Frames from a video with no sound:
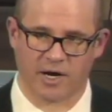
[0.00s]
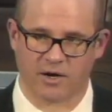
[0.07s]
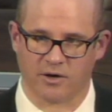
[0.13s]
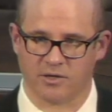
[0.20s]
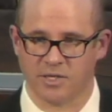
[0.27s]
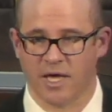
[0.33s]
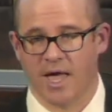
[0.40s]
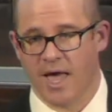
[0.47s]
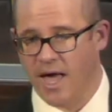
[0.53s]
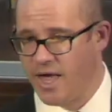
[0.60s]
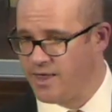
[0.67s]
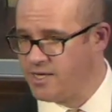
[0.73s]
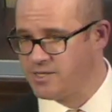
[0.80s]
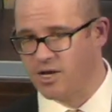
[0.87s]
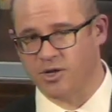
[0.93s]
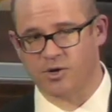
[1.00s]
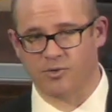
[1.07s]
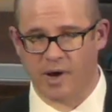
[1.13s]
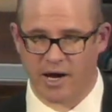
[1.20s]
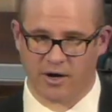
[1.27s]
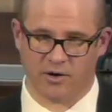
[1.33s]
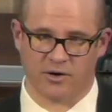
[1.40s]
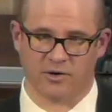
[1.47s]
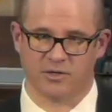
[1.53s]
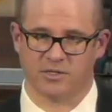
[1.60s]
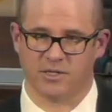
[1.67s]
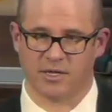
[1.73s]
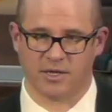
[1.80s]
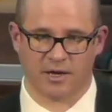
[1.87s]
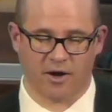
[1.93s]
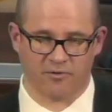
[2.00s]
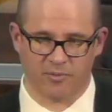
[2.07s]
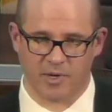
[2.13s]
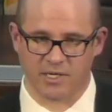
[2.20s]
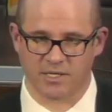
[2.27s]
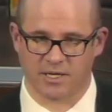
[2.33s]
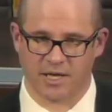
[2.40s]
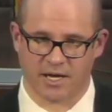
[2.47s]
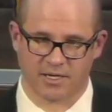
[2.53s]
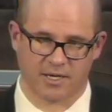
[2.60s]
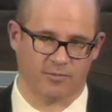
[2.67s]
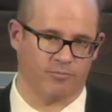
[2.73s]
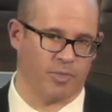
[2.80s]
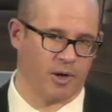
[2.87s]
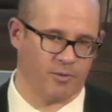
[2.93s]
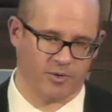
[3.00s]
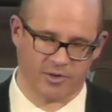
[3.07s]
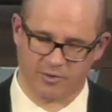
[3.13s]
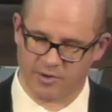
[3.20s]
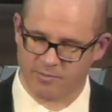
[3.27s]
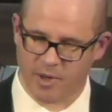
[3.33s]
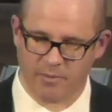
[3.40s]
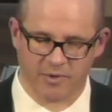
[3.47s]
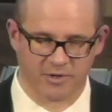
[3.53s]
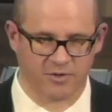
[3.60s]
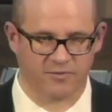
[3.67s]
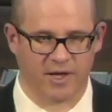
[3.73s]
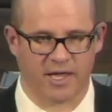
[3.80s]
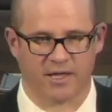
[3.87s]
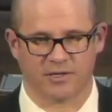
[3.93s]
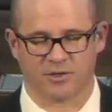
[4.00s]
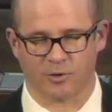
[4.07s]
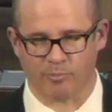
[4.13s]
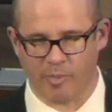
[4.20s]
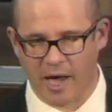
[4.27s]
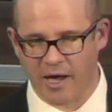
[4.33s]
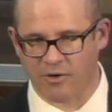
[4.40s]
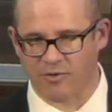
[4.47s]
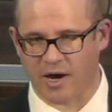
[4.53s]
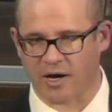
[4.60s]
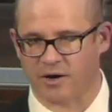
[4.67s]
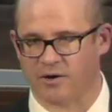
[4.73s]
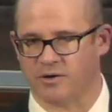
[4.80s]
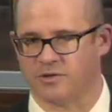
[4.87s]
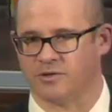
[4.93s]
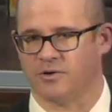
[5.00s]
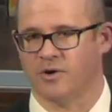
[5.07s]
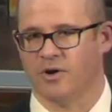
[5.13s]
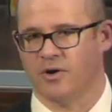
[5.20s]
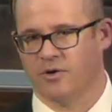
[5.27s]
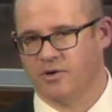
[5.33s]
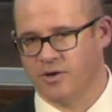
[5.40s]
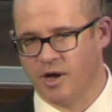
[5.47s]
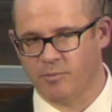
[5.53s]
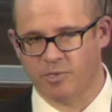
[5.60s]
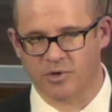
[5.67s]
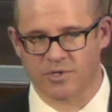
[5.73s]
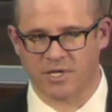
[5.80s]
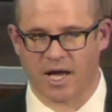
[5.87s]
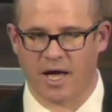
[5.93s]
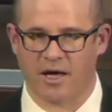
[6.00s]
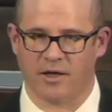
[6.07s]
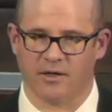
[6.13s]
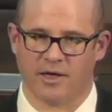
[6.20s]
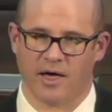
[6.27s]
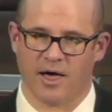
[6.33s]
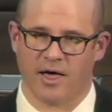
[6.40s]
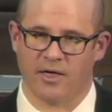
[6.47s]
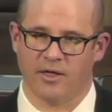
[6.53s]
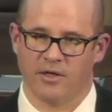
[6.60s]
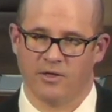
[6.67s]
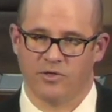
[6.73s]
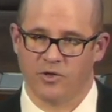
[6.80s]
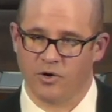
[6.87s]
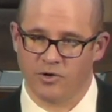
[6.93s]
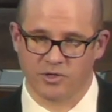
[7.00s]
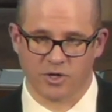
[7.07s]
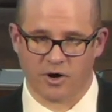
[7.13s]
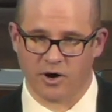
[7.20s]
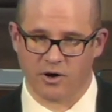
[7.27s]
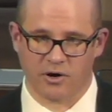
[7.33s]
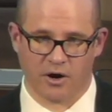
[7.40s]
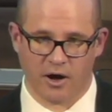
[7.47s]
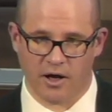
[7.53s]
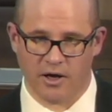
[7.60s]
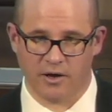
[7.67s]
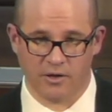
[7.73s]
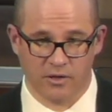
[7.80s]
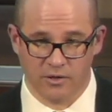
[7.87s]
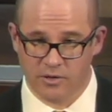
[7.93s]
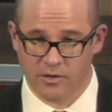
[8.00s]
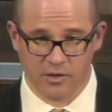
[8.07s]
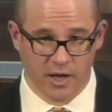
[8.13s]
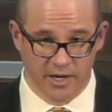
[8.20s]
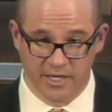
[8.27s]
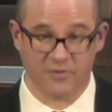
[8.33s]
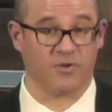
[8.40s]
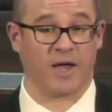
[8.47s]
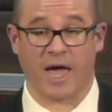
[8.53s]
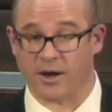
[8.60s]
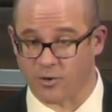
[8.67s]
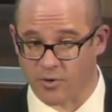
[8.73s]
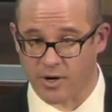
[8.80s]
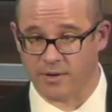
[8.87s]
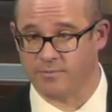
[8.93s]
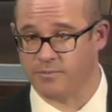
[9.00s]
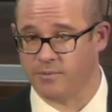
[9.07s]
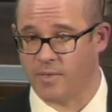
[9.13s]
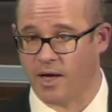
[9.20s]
records, and these other records that the government is collecting, whether it's public surveillance or bank records or numbers dialed, those are a different category.